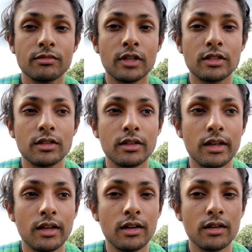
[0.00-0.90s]
Until
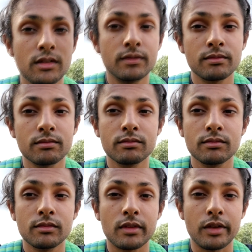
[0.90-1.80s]
then,
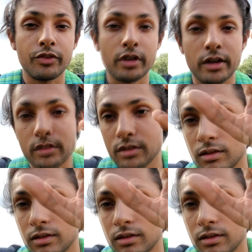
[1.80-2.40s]
love you guys.